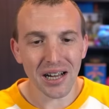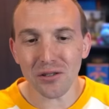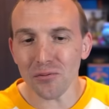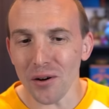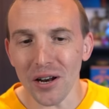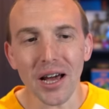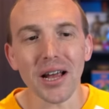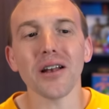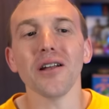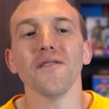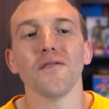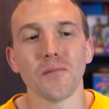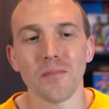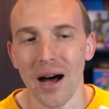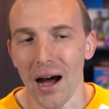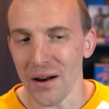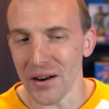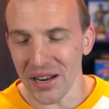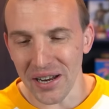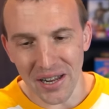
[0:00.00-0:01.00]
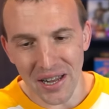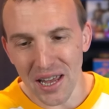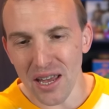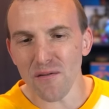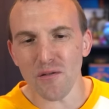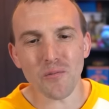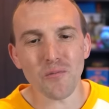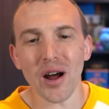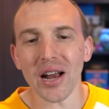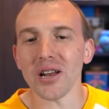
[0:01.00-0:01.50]
That's what I love about it.
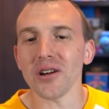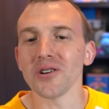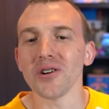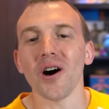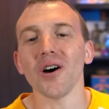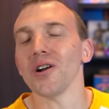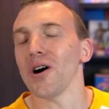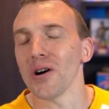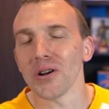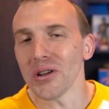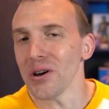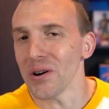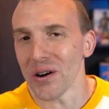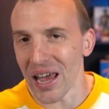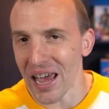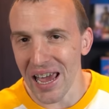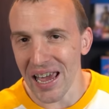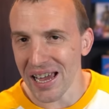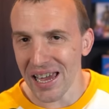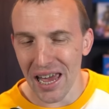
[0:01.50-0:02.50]
Even when you're not on your A